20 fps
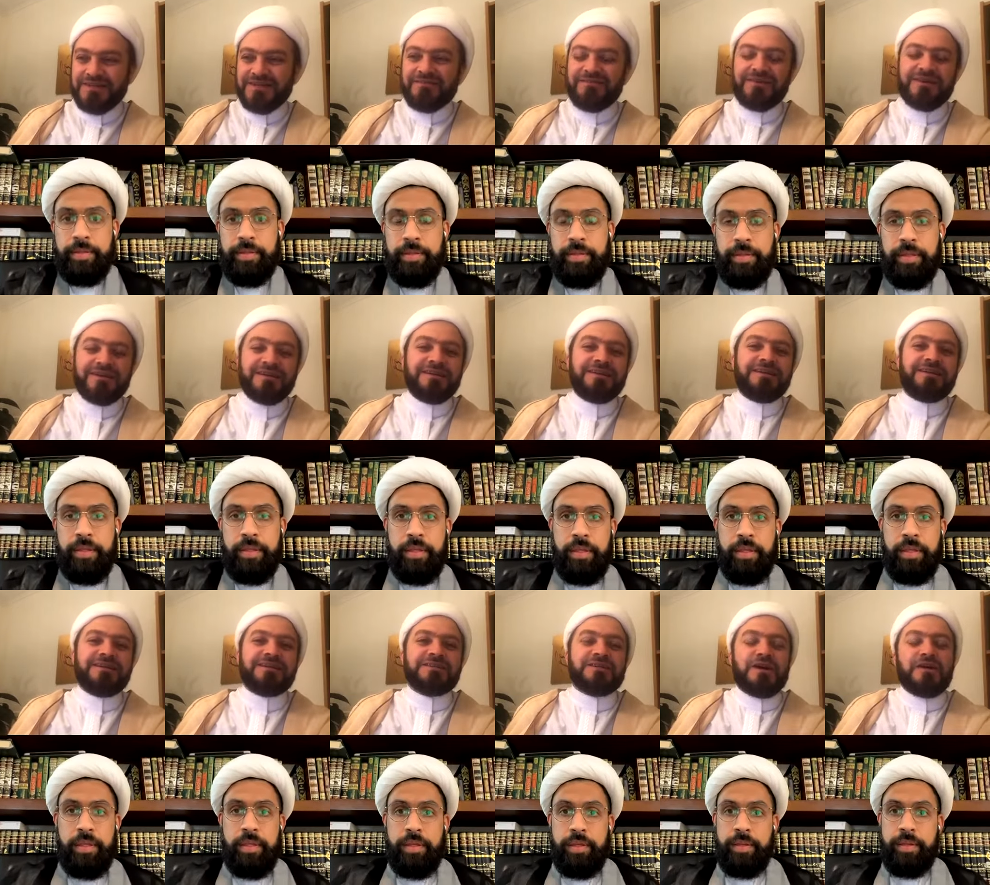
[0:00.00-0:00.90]
Speaker 1: Funny,
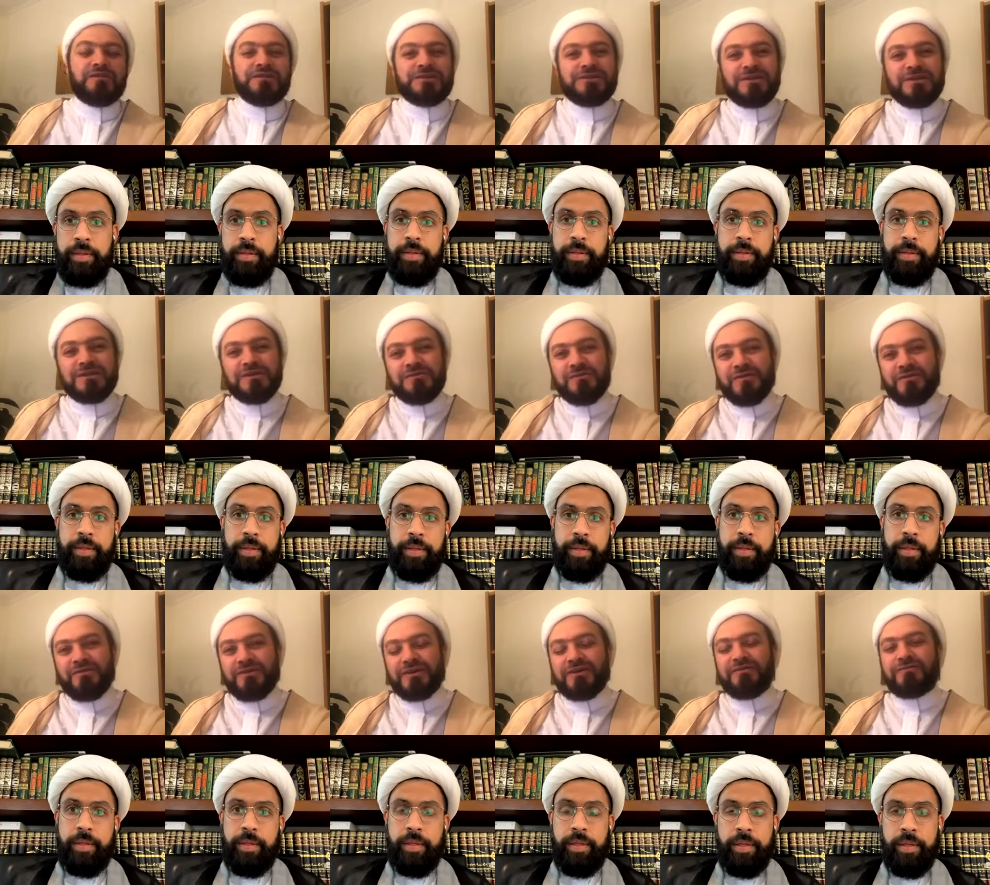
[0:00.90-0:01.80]
I was talking with one
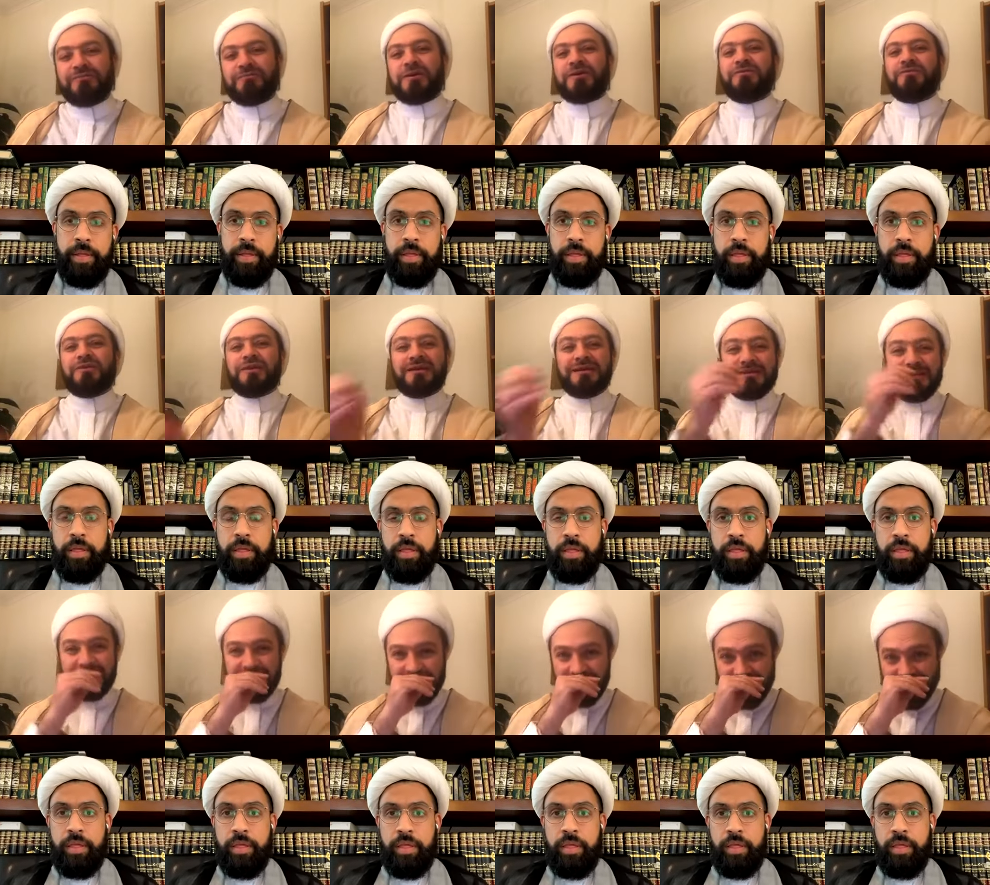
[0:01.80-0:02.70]
of my friends, and
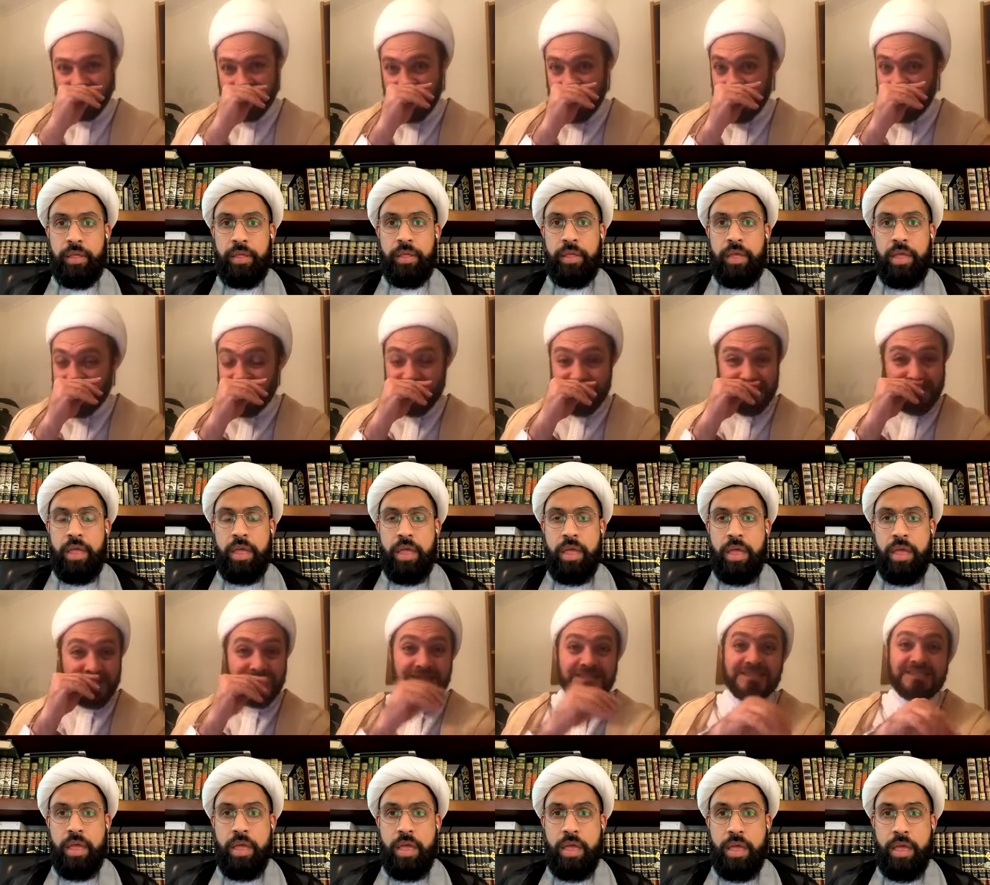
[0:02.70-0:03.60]
he was saying that
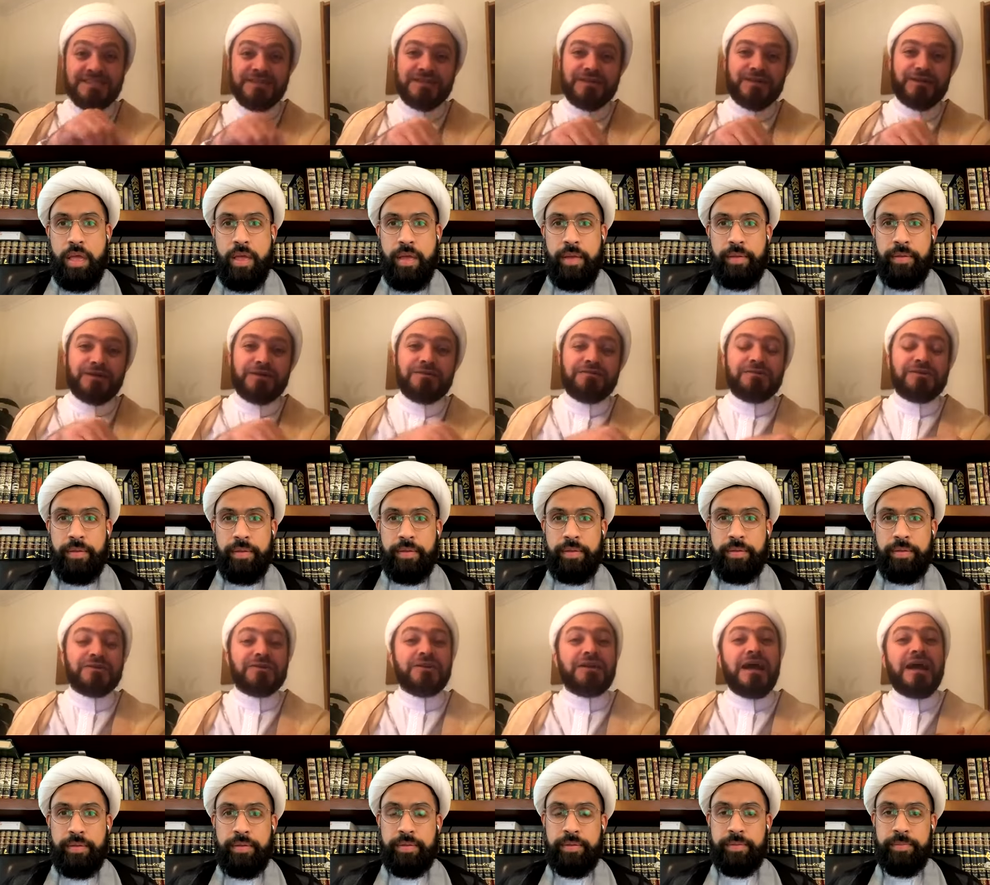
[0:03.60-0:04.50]
this year we're
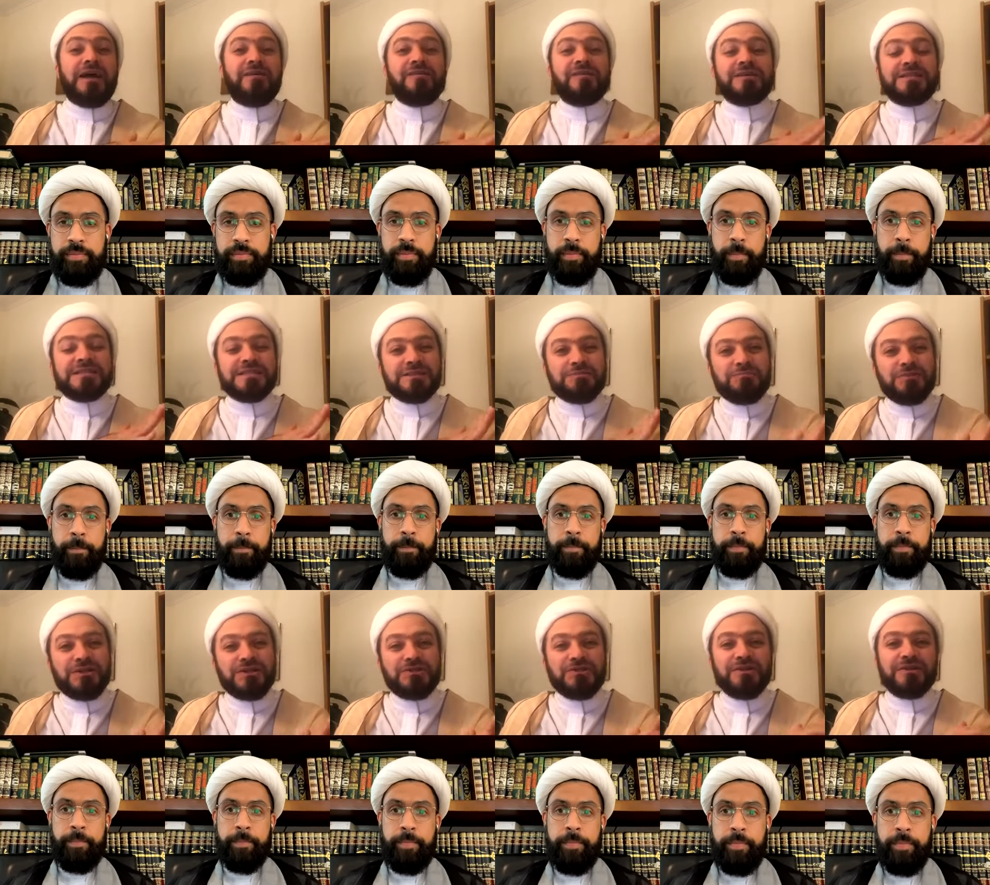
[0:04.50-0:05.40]
gonna have a
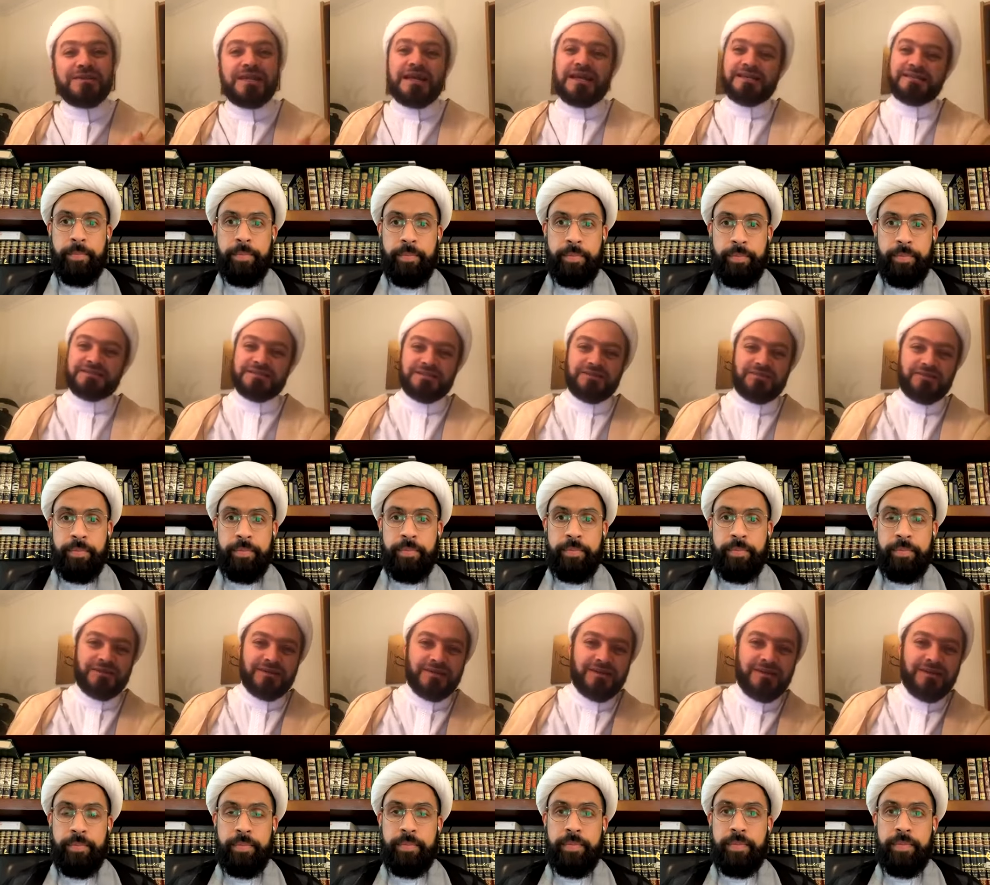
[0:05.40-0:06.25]
special Thanksgiving,